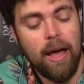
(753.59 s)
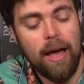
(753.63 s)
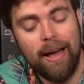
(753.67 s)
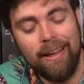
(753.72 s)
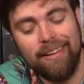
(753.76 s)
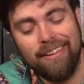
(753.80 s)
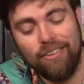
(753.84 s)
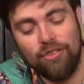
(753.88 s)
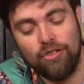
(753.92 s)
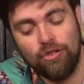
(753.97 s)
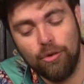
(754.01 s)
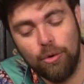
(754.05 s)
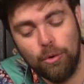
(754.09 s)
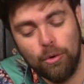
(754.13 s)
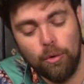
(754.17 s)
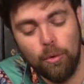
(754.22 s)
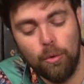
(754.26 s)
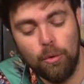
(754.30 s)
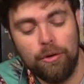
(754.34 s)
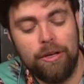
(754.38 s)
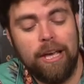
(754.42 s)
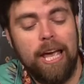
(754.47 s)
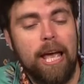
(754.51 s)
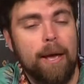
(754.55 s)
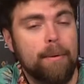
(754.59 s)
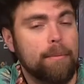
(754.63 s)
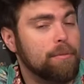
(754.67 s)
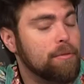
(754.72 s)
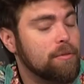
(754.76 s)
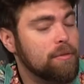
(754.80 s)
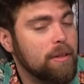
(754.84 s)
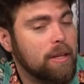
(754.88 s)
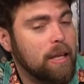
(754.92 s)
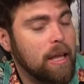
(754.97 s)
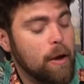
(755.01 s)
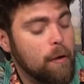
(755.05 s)
Additional cool
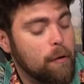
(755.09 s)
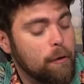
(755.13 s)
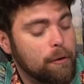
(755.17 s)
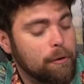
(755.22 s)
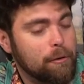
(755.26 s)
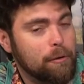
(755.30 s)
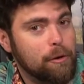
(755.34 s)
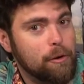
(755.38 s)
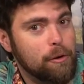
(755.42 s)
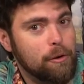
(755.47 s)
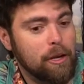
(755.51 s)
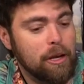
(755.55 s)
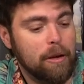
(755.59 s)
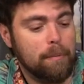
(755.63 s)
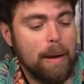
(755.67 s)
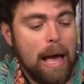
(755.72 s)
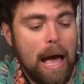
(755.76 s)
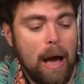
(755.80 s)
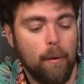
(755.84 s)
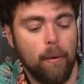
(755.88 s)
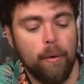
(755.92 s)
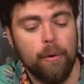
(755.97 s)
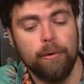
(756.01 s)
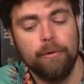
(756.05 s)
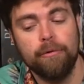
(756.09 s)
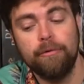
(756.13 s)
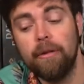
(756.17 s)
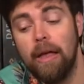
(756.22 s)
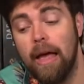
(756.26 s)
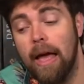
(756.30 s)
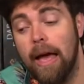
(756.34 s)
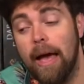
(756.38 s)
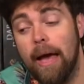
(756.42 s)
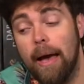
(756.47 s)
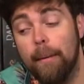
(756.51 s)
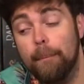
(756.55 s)
games, character unique powers,
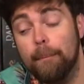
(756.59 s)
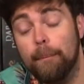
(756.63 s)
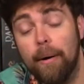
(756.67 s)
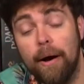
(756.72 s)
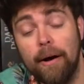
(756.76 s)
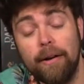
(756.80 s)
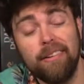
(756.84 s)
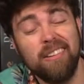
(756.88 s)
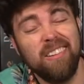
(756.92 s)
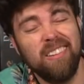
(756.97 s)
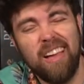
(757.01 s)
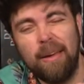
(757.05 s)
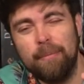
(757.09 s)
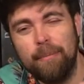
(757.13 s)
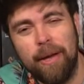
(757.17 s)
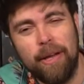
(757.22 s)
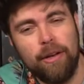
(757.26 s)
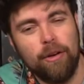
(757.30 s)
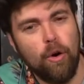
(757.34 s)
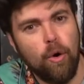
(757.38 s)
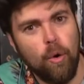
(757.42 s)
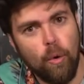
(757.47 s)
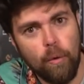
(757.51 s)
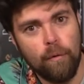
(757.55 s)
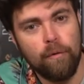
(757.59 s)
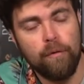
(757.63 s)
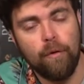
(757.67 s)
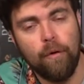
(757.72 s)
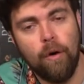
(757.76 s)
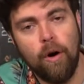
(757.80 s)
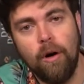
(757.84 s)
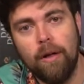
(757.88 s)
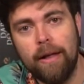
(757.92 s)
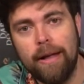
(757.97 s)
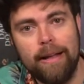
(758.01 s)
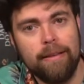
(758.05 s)
but I mean,
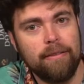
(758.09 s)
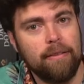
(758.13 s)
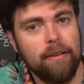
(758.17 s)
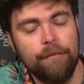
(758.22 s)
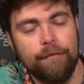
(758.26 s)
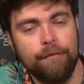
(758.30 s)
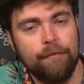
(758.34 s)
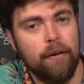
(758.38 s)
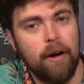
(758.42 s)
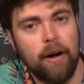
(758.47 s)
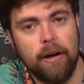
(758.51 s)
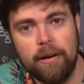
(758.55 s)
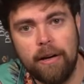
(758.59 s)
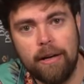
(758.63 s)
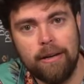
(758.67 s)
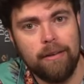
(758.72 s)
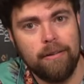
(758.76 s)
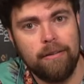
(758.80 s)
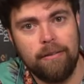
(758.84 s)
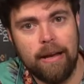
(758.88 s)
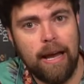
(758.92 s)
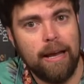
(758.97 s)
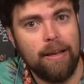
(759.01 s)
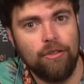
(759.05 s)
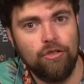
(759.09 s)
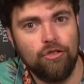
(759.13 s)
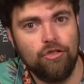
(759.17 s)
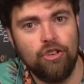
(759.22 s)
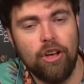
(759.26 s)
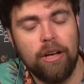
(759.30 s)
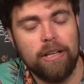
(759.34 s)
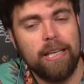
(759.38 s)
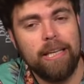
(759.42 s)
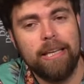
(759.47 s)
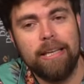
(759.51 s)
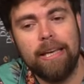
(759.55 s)
overall, it's a fun dice
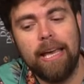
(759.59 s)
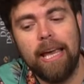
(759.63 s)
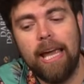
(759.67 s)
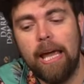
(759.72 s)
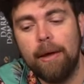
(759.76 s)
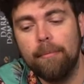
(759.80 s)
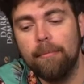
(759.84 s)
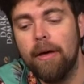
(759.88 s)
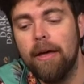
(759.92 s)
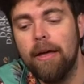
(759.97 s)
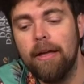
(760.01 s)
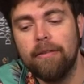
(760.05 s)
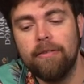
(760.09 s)
chucky game.